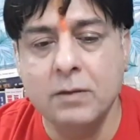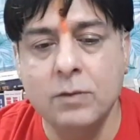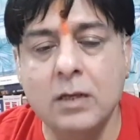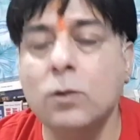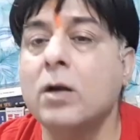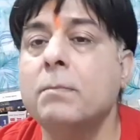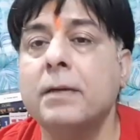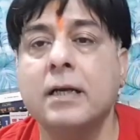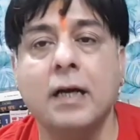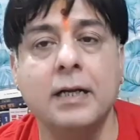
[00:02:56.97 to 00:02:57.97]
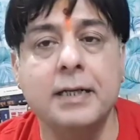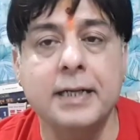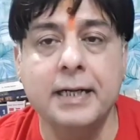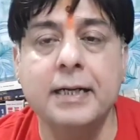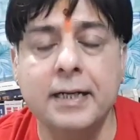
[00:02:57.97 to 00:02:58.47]
will not be
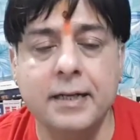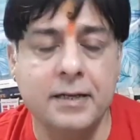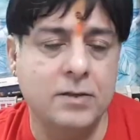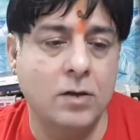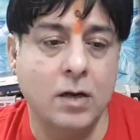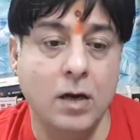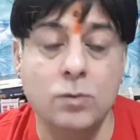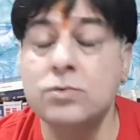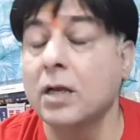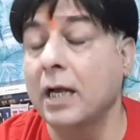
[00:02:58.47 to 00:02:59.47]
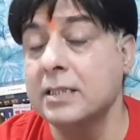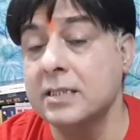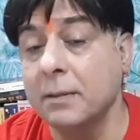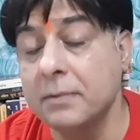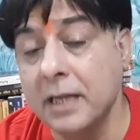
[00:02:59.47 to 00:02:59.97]
contented in your house, and
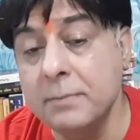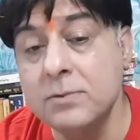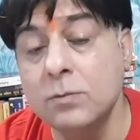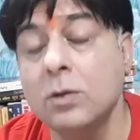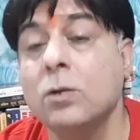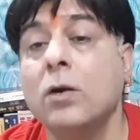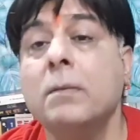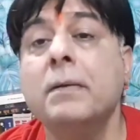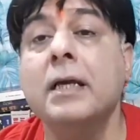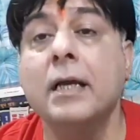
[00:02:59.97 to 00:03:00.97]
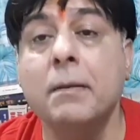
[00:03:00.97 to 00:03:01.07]
sometimes you will not be